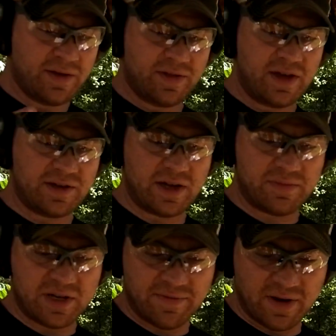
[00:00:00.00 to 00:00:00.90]
these
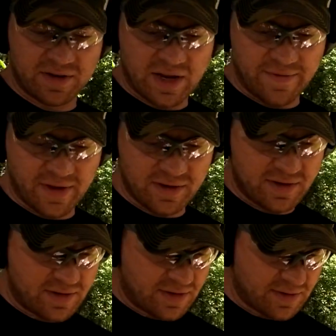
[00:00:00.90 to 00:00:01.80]
M
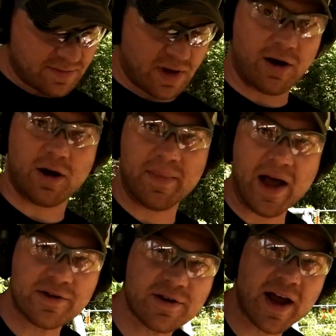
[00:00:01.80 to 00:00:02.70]
seventy-sevens are a
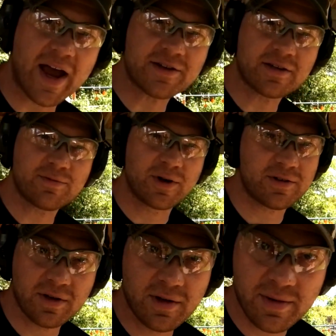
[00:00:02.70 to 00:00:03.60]
Mauser action,
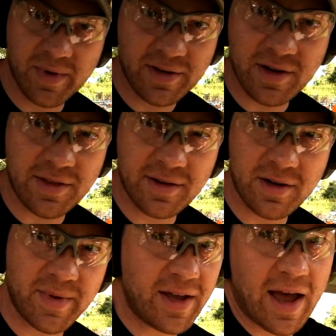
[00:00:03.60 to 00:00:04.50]
which means nothing
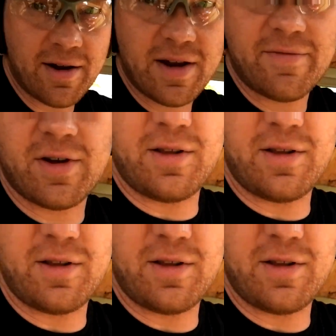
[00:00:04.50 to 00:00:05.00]
to me. I don't have a